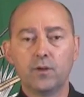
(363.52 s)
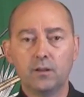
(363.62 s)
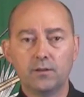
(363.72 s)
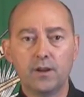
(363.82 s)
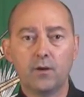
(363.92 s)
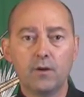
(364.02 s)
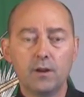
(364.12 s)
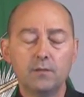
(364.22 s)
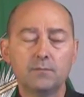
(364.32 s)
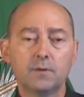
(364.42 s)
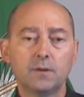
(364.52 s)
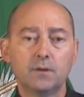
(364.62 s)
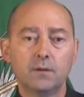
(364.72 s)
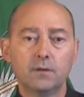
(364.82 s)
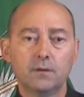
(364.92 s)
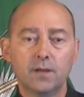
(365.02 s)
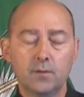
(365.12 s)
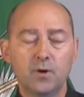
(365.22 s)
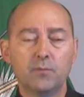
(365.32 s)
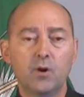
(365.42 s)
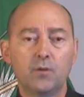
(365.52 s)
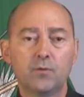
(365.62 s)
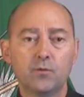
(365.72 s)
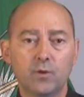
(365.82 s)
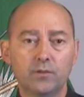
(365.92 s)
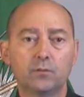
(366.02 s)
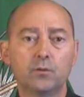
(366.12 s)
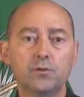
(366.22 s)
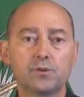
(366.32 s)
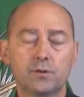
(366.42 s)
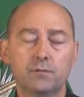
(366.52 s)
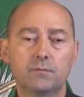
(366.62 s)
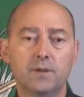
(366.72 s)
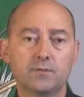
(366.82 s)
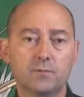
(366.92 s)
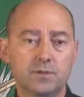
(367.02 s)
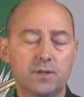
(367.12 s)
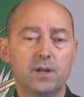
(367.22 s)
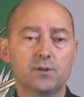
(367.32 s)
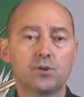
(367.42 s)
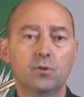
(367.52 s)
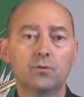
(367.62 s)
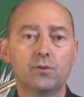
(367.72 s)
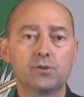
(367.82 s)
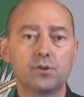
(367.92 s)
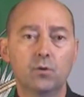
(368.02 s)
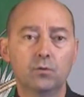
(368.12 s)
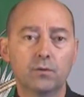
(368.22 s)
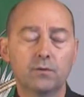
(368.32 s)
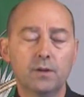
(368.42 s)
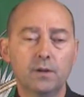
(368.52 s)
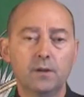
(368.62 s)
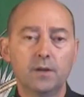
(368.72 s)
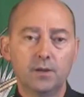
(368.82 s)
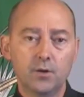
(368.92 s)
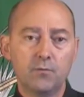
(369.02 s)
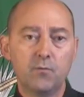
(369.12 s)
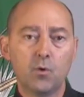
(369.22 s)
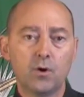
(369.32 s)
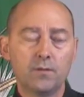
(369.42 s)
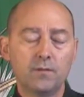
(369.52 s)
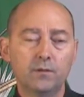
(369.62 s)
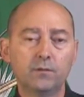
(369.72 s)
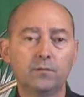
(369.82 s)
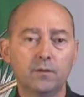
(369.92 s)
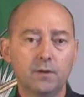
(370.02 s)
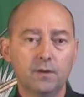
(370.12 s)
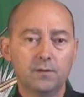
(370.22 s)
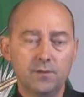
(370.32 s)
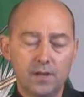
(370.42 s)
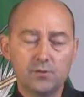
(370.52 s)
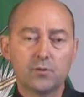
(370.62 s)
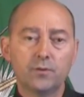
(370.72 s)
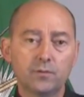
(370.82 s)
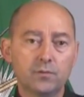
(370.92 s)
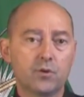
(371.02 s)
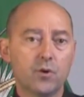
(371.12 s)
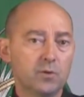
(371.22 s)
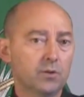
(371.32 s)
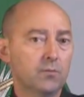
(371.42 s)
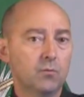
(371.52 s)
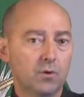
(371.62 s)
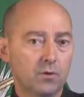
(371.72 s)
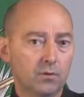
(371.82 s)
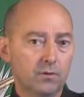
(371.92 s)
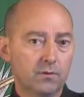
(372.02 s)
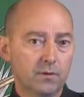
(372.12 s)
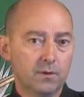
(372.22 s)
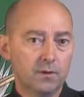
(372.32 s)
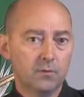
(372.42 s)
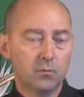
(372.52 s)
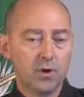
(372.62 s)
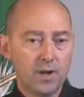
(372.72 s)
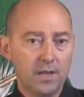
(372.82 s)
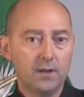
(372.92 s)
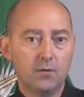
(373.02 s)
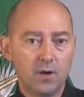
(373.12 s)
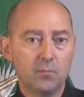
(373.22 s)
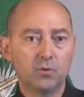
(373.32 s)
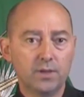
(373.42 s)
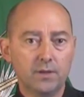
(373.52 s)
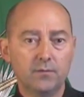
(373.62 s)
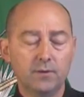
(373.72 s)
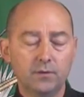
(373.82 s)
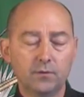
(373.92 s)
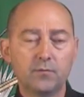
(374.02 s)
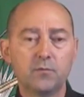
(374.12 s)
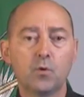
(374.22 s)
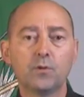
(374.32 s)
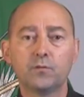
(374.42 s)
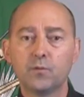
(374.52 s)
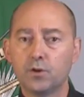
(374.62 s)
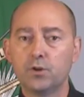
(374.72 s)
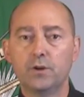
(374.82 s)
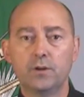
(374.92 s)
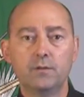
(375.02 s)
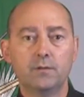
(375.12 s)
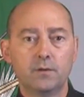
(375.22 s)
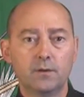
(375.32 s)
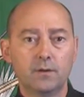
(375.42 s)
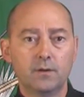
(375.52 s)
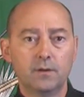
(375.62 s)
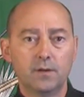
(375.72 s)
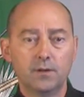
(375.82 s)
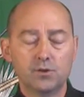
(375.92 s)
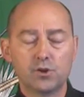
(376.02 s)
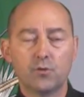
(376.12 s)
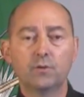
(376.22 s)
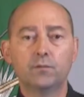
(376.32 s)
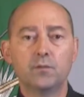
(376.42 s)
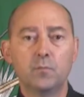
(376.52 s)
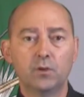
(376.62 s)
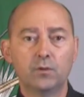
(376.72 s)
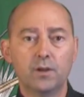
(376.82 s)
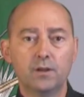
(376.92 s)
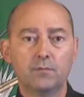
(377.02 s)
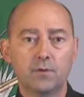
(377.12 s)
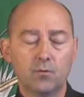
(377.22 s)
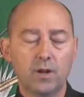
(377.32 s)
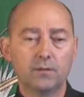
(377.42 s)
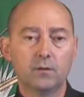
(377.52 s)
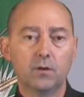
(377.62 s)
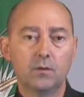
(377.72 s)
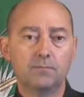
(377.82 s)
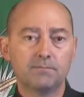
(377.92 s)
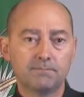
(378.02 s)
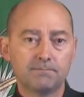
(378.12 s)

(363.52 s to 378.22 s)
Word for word: solidarity and above all for the resolution as we stand shoulder to shoulder and go forward in this dangerous and turbulent world where NATO, I believe, is a force for good in ensuring stability around the globe.